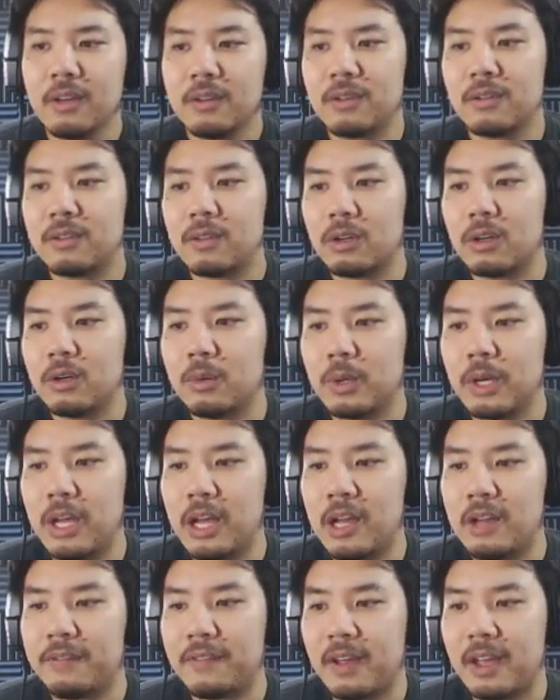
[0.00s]
So Zoro will
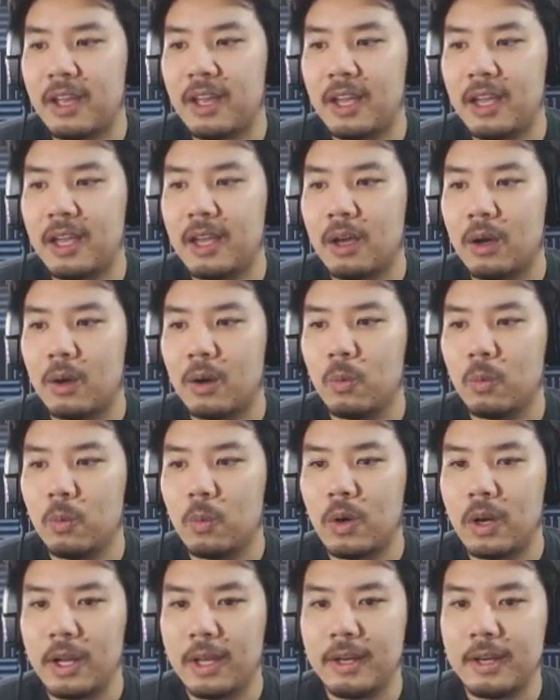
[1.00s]
have a
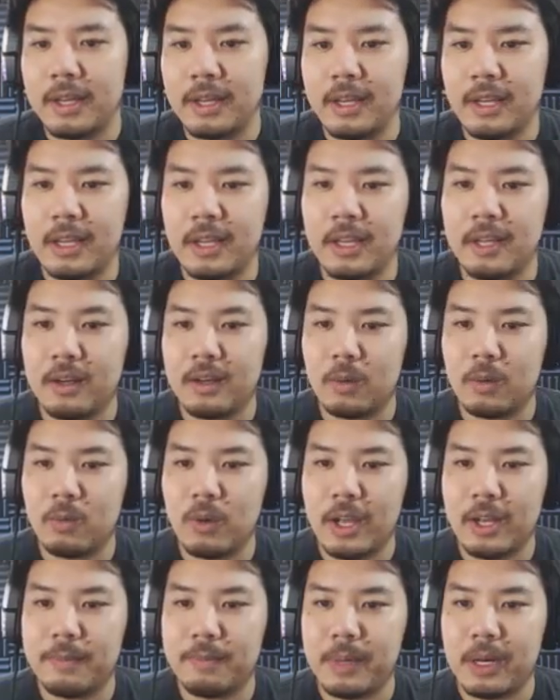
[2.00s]
one-hit
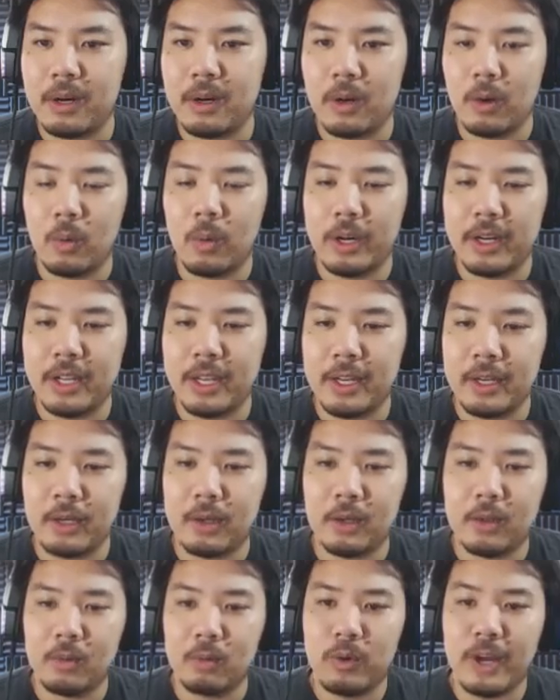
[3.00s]
red bar-
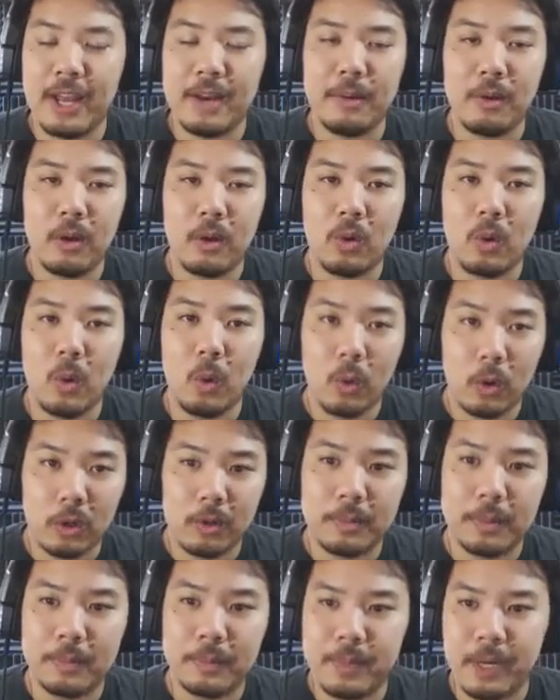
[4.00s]
one-hit red
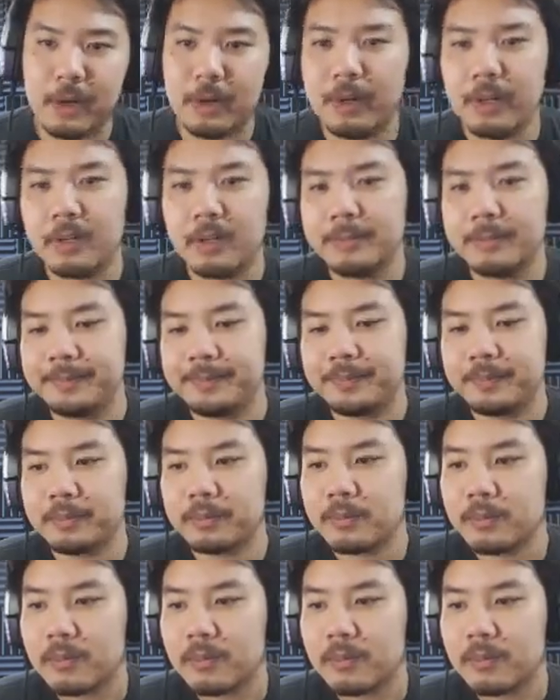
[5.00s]
orb barrier.